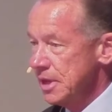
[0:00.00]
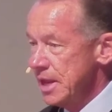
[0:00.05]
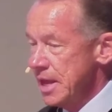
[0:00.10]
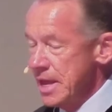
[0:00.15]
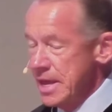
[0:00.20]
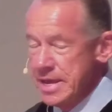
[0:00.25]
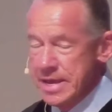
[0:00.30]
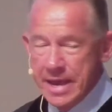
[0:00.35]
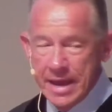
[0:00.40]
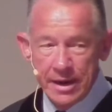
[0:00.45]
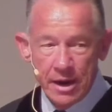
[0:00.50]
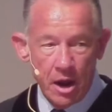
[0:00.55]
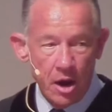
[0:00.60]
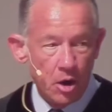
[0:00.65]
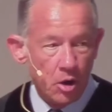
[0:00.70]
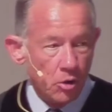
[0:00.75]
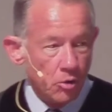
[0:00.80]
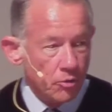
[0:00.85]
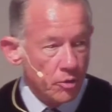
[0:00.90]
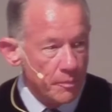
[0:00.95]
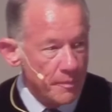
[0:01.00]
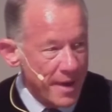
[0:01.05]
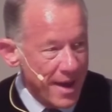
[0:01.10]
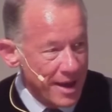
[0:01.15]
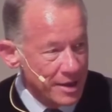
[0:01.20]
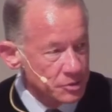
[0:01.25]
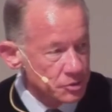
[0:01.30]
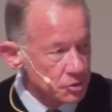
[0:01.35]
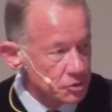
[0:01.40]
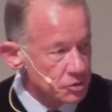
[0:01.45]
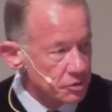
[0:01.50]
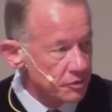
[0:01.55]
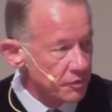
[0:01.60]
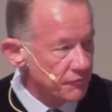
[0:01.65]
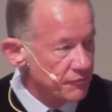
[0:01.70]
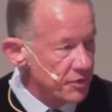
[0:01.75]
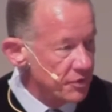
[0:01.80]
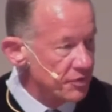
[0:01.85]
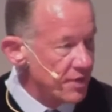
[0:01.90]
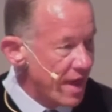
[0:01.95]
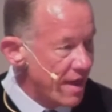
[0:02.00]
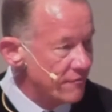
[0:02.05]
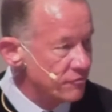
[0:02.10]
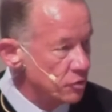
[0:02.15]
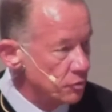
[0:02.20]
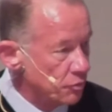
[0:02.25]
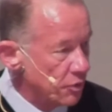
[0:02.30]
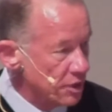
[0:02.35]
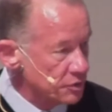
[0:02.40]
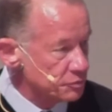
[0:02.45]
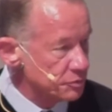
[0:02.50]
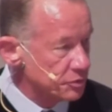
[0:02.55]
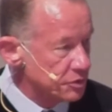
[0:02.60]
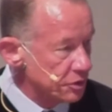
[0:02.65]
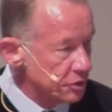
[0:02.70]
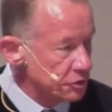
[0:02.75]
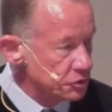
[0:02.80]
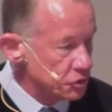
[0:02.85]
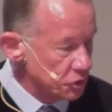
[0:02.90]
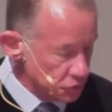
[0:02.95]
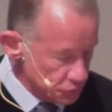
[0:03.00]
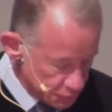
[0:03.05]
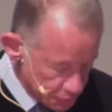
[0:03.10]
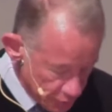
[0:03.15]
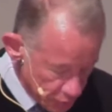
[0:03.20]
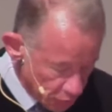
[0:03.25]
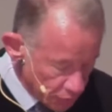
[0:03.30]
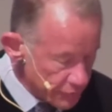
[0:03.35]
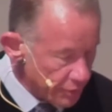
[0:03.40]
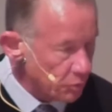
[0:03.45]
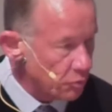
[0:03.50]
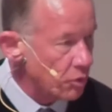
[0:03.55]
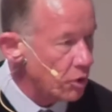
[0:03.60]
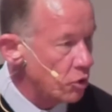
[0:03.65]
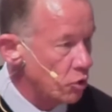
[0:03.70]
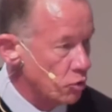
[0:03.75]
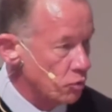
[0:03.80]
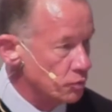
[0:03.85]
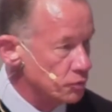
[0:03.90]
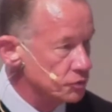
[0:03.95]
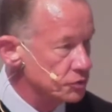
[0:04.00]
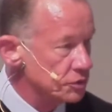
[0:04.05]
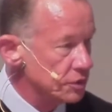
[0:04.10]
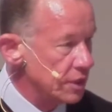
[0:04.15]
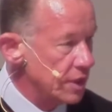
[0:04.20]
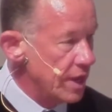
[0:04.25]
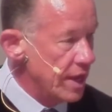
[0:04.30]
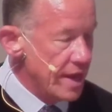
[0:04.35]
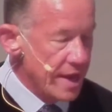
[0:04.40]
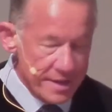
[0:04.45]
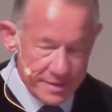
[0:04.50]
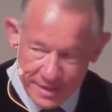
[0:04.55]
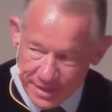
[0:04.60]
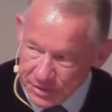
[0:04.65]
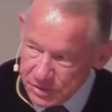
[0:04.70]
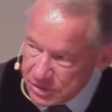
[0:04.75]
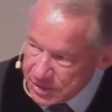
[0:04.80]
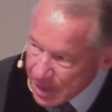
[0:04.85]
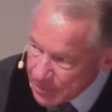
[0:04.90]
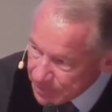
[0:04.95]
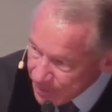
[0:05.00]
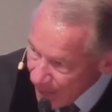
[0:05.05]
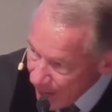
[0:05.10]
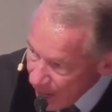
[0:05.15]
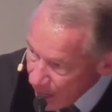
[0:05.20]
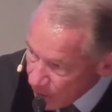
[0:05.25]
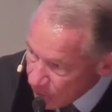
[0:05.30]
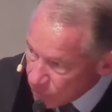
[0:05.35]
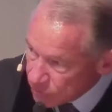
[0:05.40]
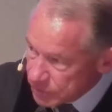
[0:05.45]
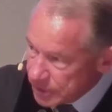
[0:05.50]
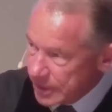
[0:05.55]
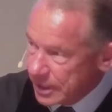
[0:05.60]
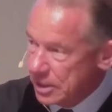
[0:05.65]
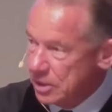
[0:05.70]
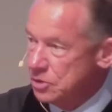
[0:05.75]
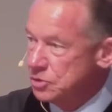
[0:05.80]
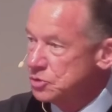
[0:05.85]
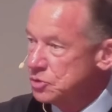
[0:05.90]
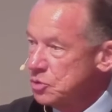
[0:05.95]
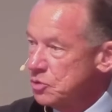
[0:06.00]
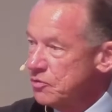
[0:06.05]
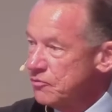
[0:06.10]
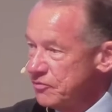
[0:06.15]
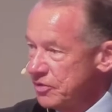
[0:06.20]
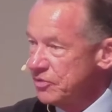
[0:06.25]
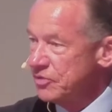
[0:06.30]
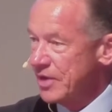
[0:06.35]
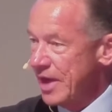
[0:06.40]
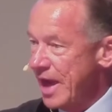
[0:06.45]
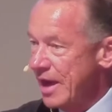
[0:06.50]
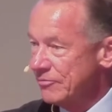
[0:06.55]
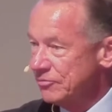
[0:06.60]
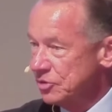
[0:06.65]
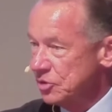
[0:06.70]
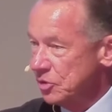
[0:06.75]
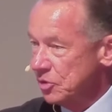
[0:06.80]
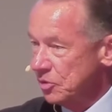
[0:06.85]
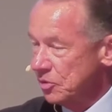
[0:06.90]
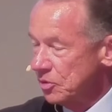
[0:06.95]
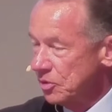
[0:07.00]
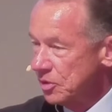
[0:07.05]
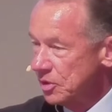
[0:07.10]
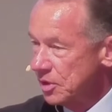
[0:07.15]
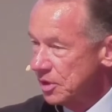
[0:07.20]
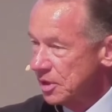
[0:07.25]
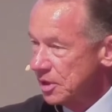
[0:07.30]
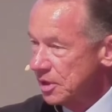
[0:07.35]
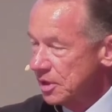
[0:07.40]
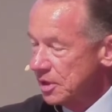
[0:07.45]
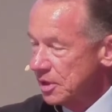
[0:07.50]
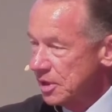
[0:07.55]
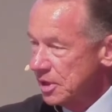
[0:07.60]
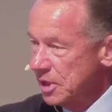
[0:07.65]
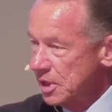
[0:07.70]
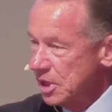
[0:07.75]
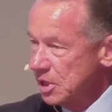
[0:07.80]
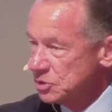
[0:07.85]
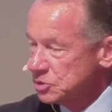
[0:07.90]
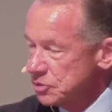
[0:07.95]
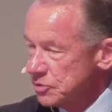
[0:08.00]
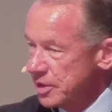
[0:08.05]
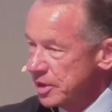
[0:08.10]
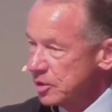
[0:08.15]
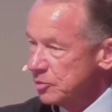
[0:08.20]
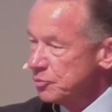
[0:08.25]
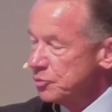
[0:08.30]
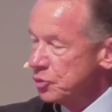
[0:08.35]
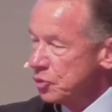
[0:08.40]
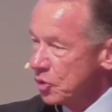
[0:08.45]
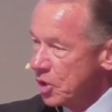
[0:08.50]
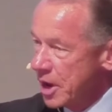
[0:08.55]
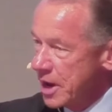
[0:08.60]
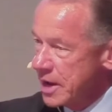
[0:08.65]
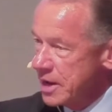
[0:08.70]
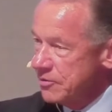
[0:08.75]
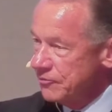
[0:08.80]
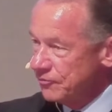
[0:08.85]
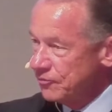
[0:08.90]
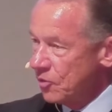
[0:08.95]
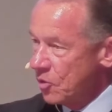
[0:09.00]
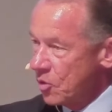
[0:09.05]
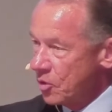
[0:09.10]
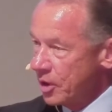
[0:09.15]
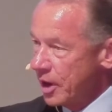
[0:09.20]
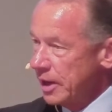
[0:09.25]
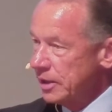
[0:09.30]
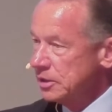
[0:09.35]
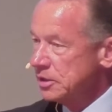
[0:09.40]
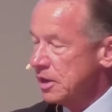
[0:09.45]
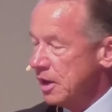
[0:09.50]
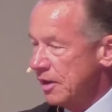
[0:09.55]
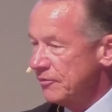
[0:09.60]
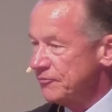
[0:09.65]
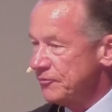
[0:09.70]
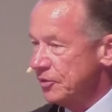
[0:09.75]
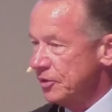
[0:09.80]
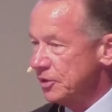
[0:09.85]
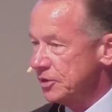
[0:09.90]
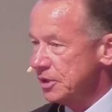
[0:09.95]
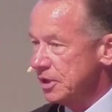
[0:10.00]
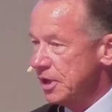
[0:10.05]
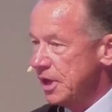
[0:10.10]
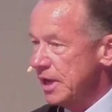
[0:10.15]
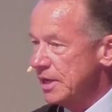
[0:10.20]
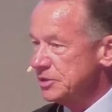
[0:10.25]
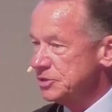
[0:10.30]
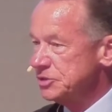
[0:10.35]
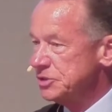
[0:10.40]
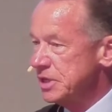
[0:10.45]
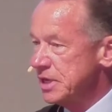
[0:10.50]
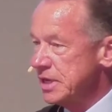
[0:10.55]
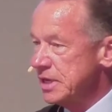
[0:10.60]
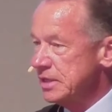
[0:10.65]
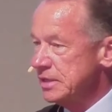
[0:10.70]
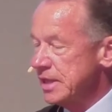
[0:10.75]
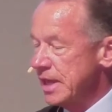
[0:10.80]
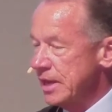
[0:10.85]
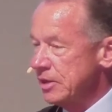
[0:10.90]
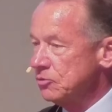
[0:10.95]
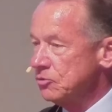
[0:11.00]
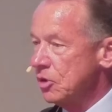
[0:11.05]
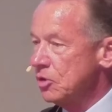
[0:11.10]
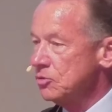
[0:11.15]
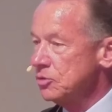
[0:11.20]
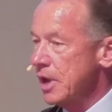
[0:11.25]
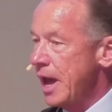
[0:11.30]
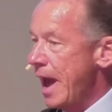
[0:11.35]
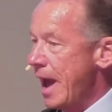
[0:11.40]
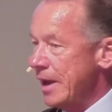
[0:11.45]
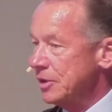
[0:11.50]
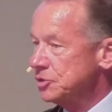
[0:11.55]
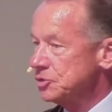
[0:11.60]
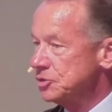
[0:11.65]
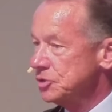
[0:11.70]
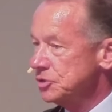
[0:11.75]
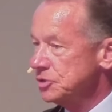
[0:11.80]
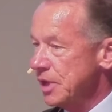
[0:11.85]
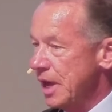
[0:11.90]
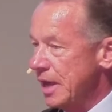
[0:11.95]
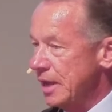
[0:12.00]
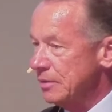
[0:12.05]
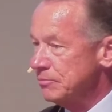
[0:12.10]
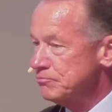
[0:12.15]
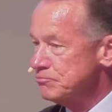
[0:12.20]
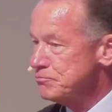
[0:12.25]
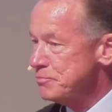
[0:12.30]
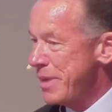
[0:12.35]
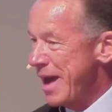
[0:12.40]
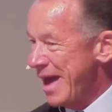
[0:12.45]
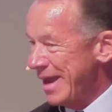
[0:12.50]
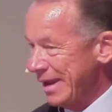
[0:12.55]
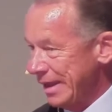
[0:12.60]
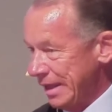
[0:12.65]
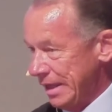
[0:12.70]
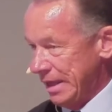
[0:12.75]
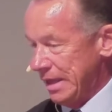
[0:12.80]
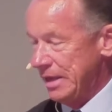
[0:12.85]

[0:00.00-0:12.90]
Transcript: he had all the pastors of the Fifth Avenue Presbyterian Church put on their robes, and they stepped out into Fifth Avenue so they could pray for and comfort a city that had grown anxious and panicky.